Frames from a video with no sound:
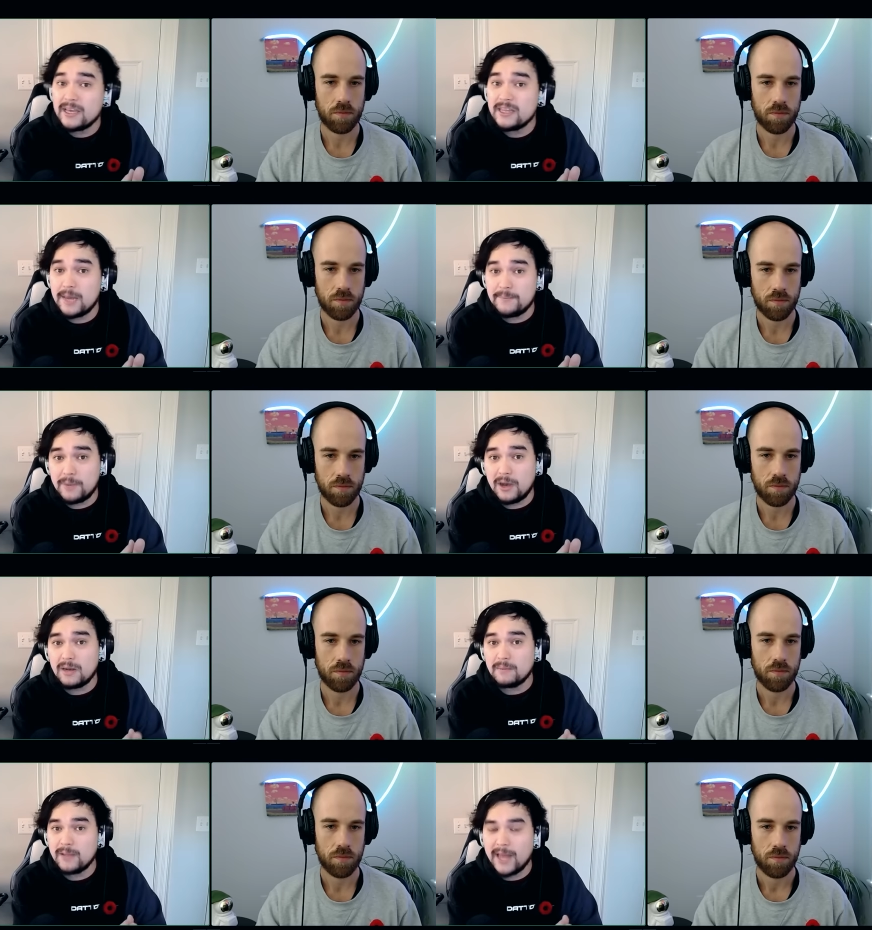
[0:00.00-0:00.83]
Speaker 1: in that
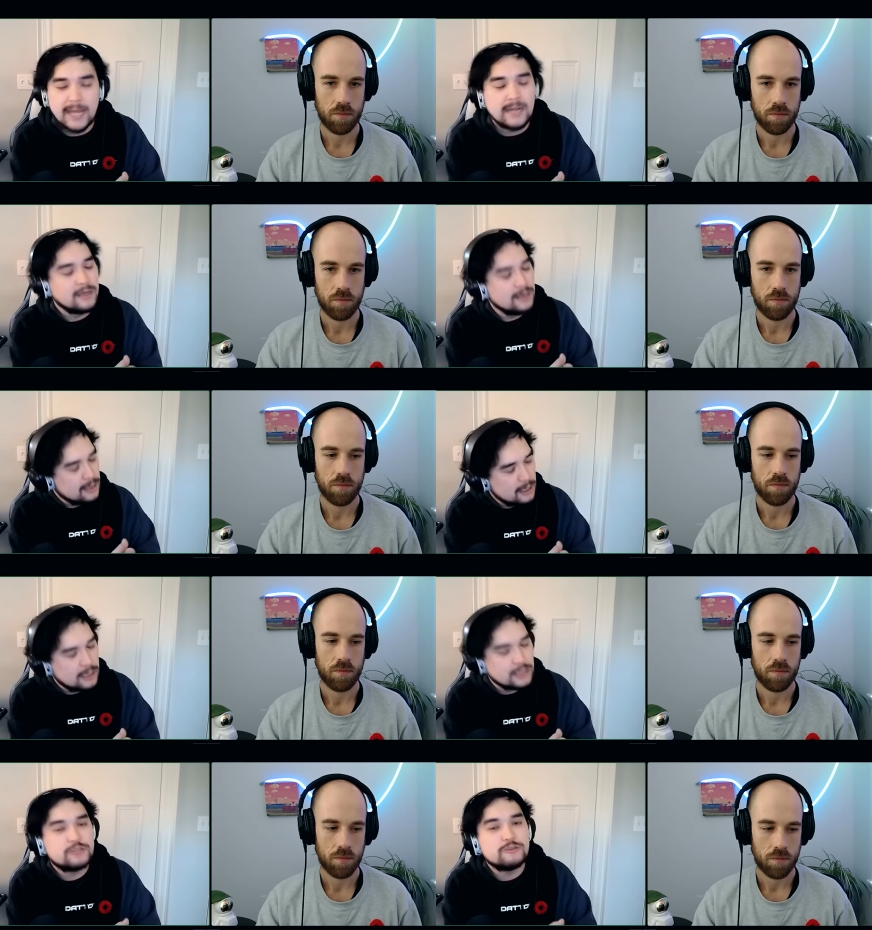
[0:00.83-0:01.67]
bottom lane, a
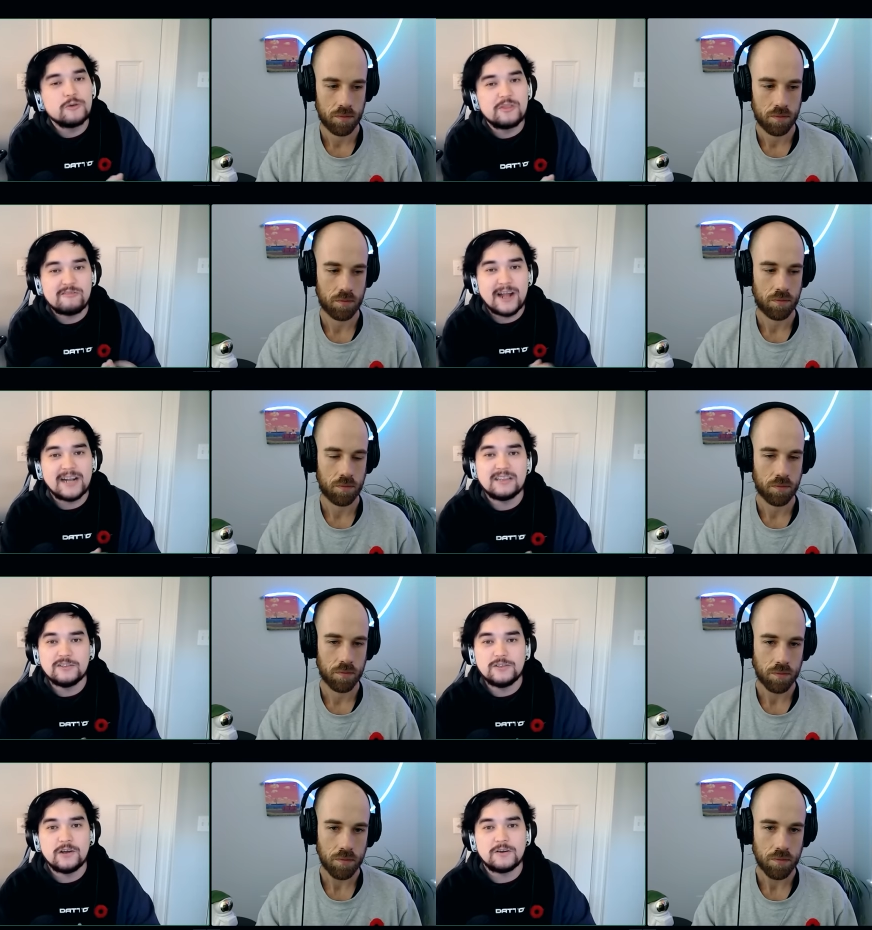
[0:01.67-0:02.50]
true threat in the
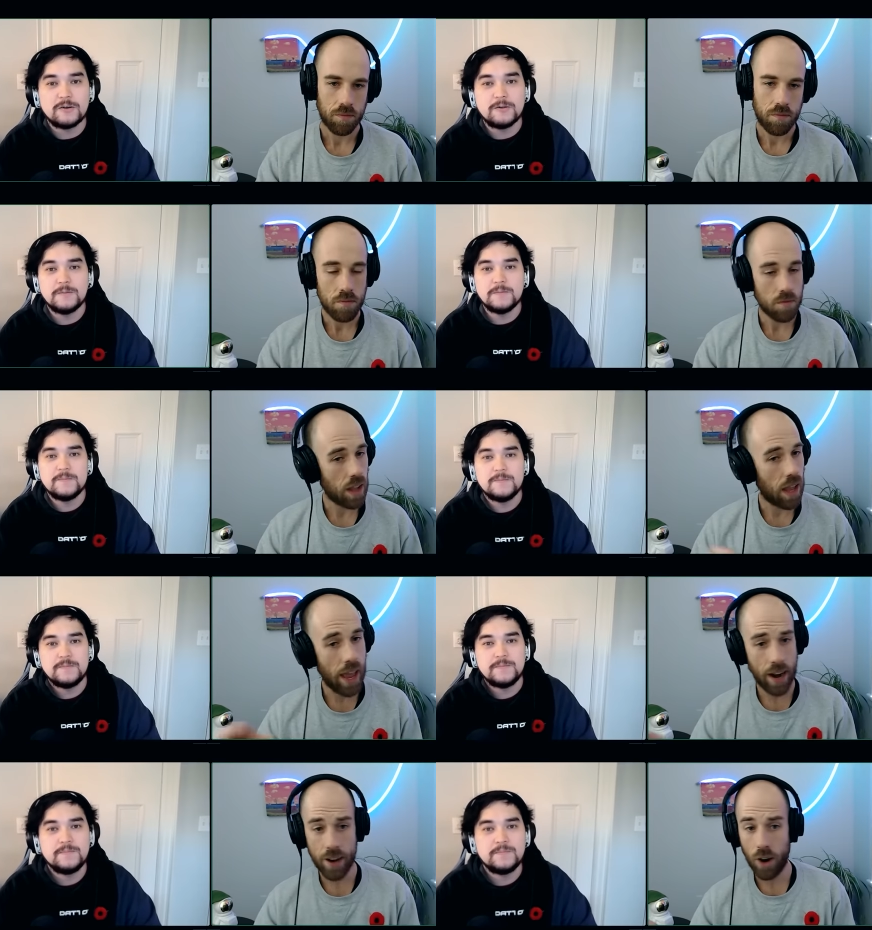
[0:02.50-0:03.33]
jungle. And
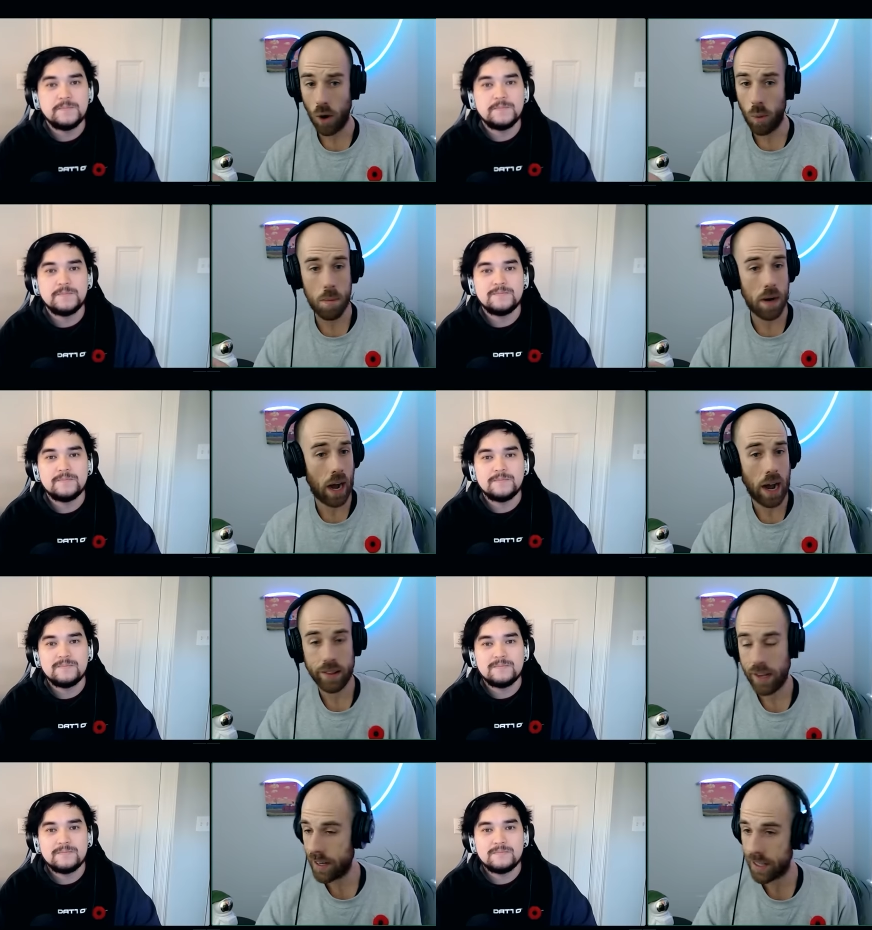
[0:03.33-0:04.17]
I
Speaker 2: know we've been
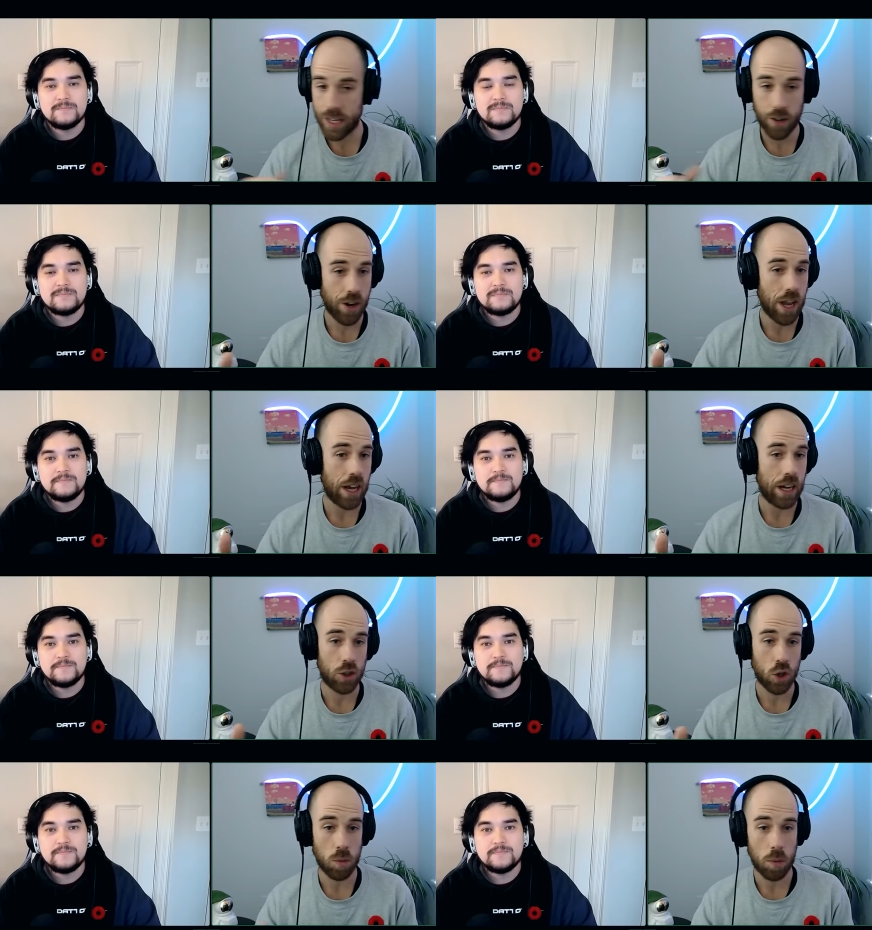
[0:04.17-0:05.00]
highlighting Keria and
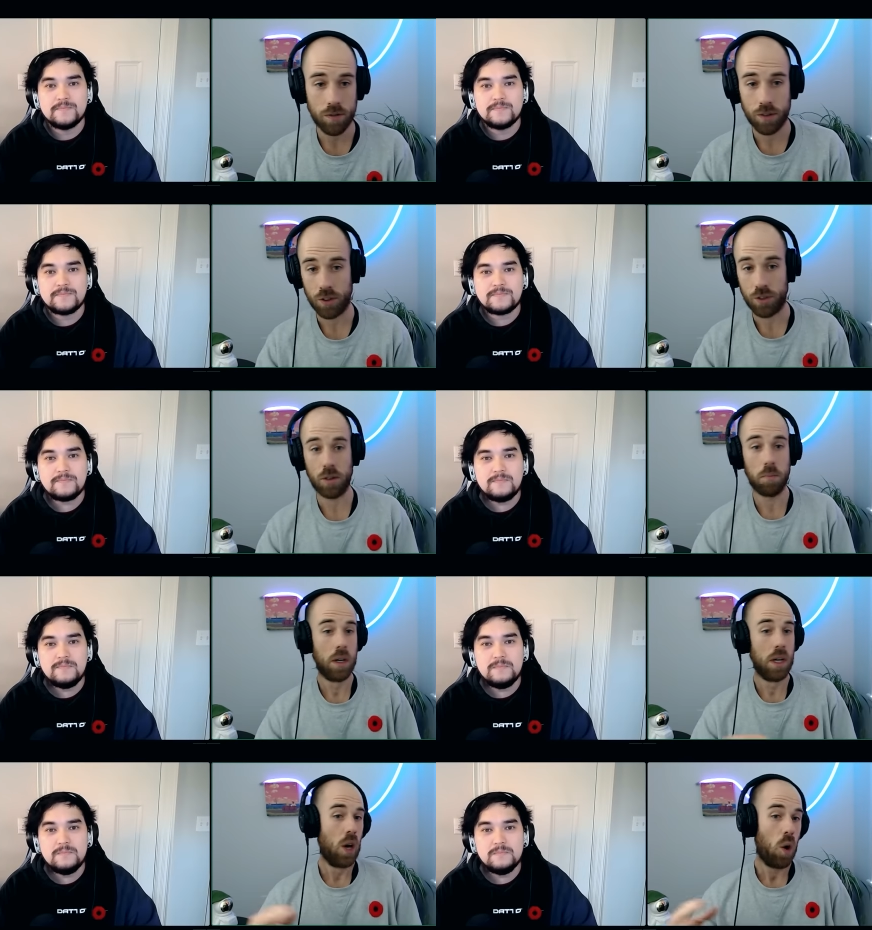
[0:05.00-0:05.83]
Guma for some
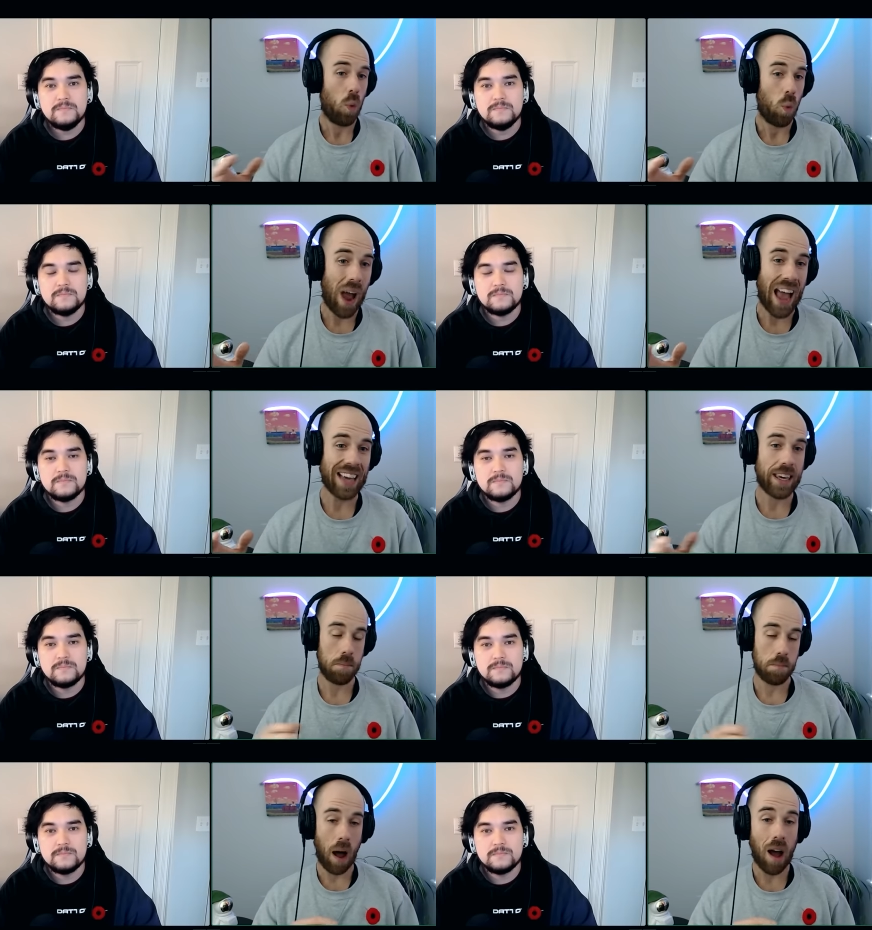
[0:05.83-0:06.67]
wacky
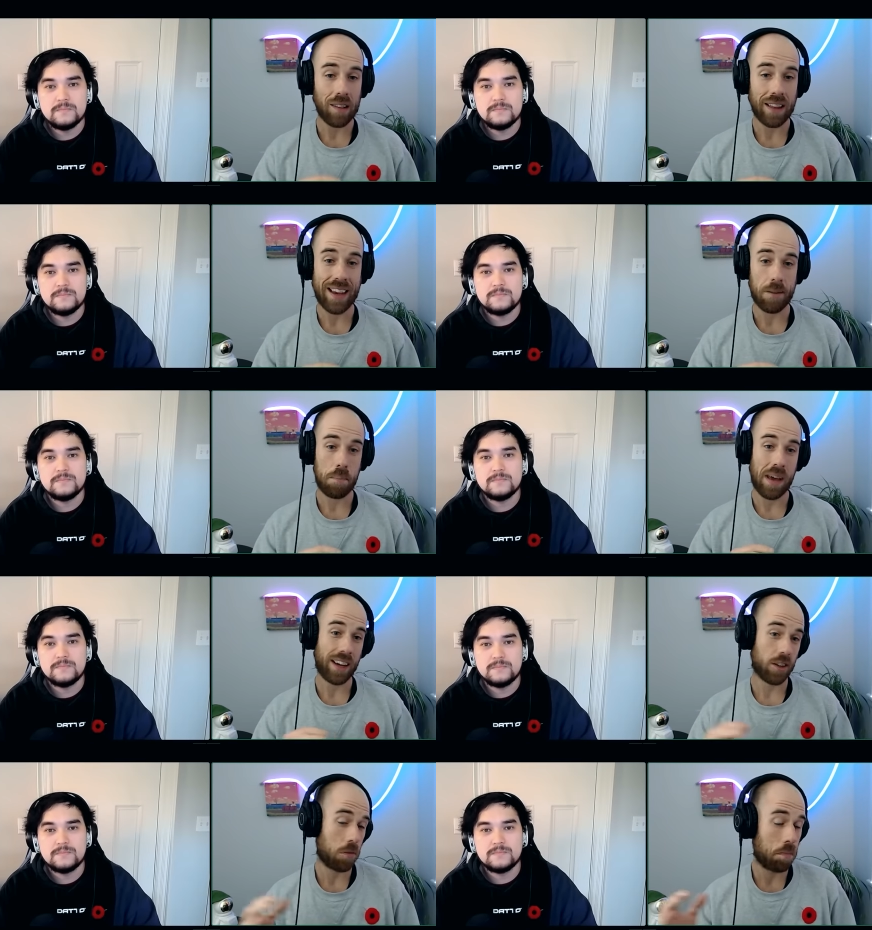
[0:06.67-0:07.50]
bot lane
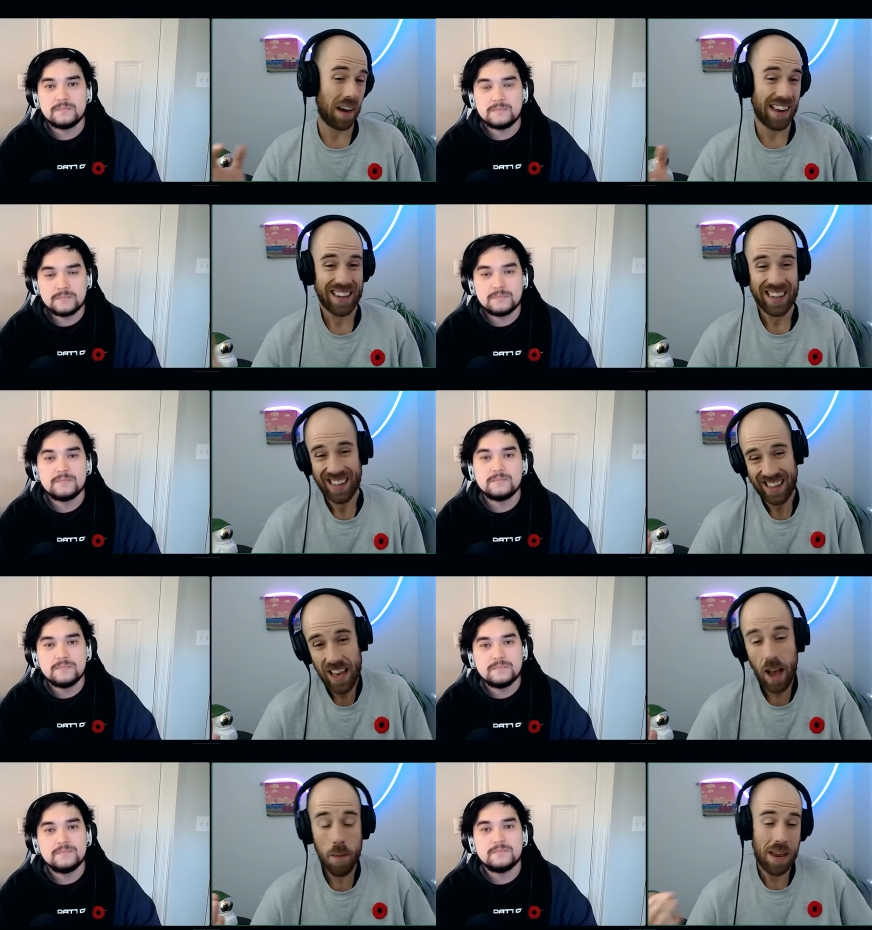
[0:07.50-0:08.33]
picks, but
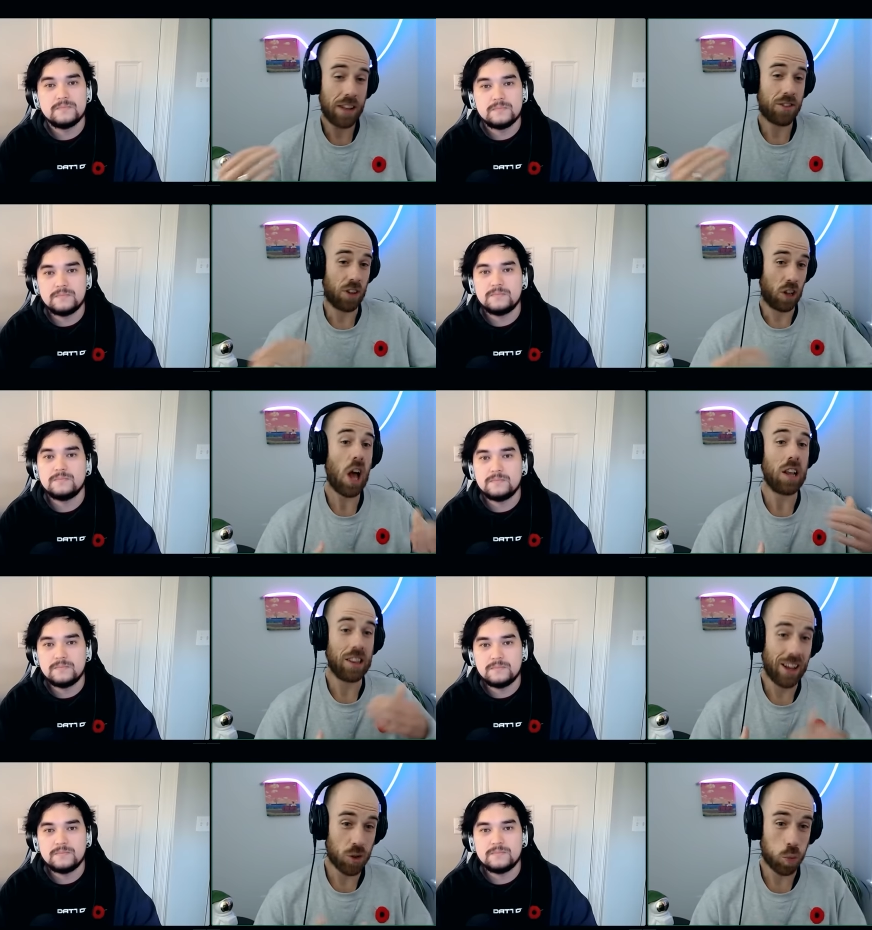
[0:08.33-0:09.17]
I mean, it's a lot less